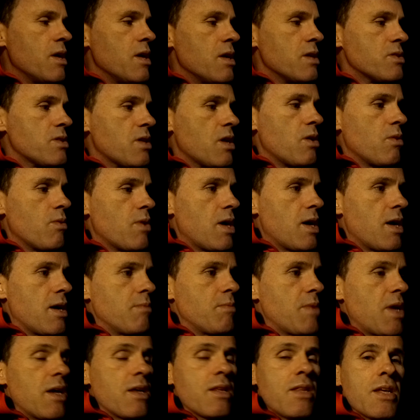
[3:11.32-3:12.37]
So
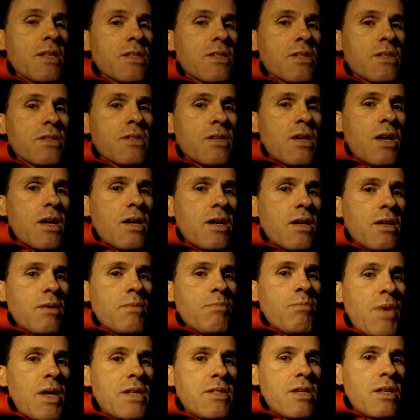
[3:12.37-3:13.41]
um, yeah, that's uh,
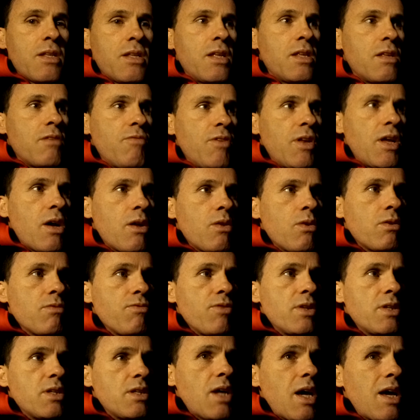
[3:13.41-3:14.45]
basically the video log
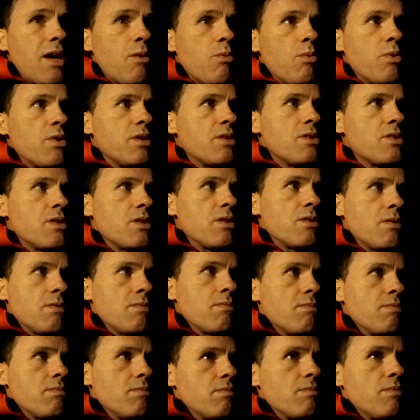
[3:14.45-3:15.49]
for today. I wanted to,
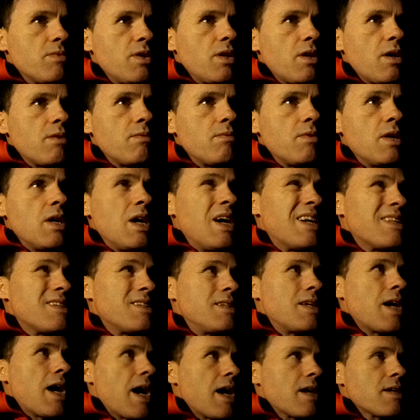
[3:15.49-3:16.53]
you know, it's
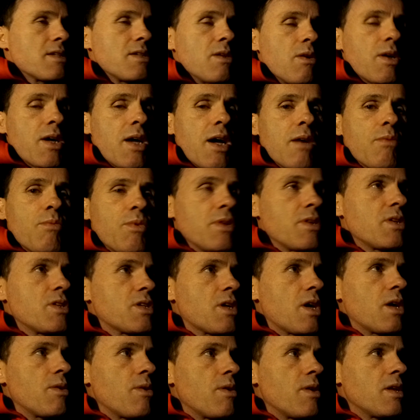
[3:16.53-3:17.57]
dark, so I can't really
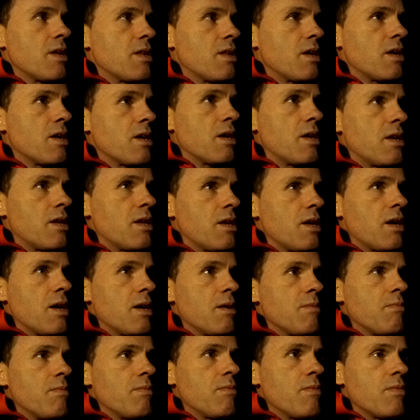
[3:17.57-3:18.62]
show you anything, and
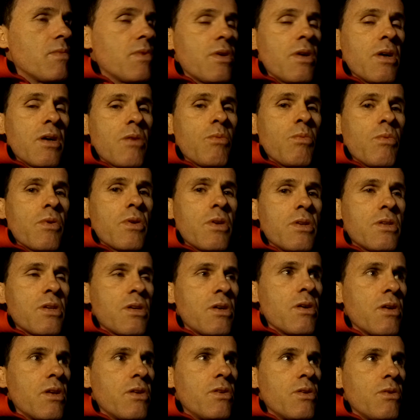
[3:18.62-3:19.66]
um, I wanted to
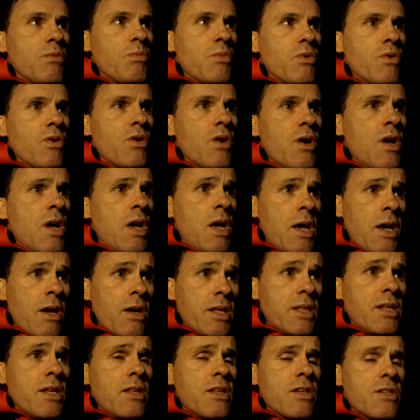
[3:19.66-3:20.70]
kind of do more. I
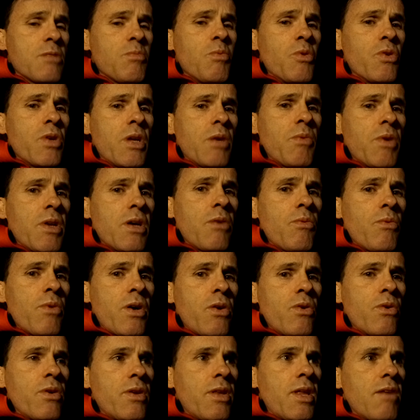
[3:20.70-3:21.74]
did this morning when I
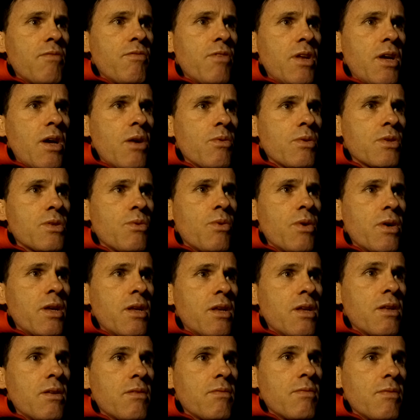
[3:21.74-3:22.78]
recorded that video. It was quite
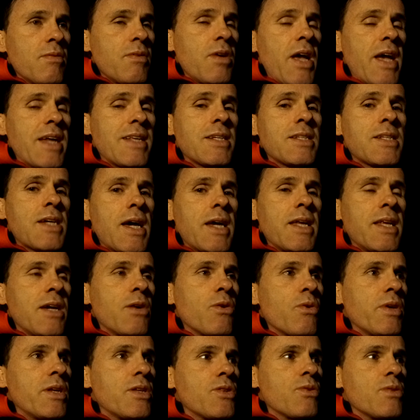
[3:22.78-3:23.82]
entertaining
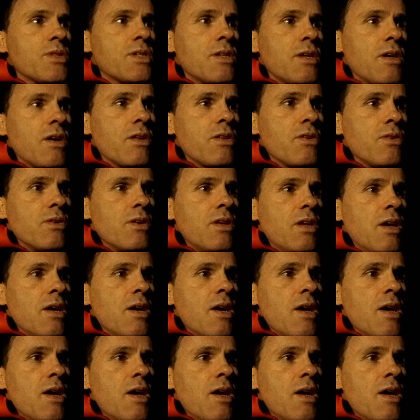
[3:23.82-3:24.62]
or interesting, I thought.